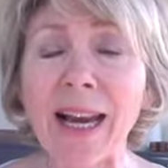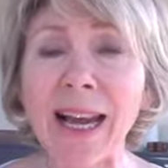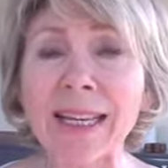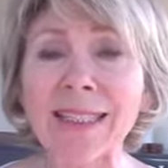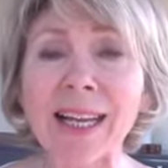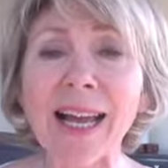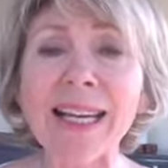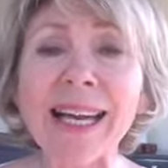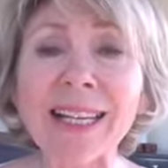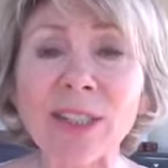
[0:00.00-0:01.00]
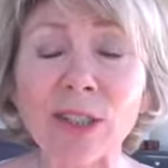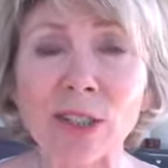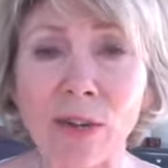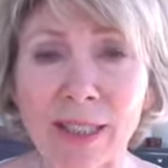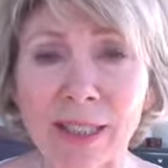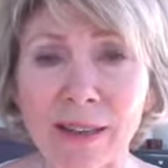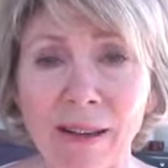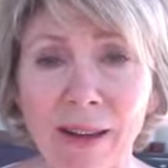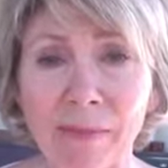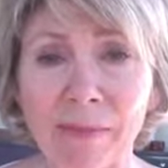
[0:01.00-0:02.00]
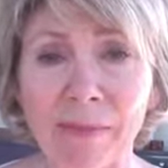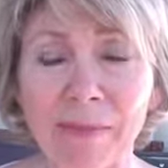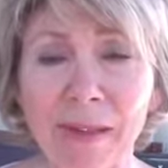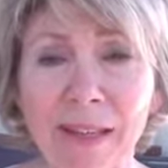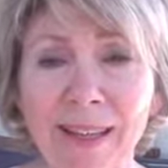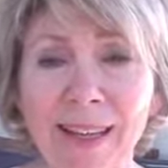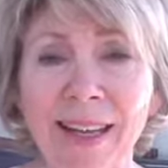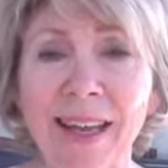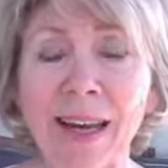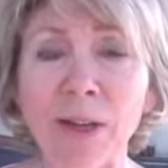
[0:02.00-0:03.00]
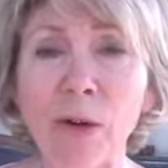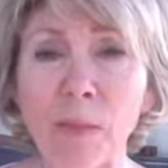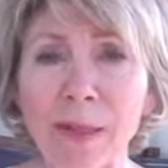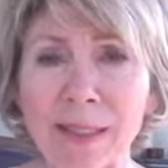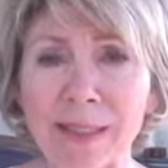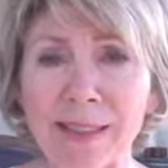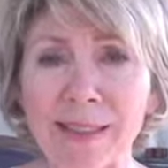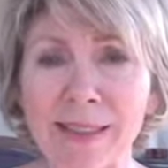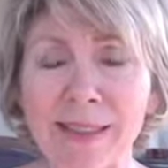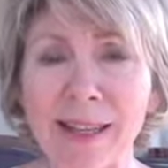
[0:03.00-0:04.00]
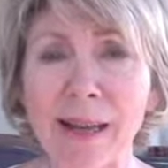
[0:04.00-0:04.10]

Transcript: less unnecessary time in your business.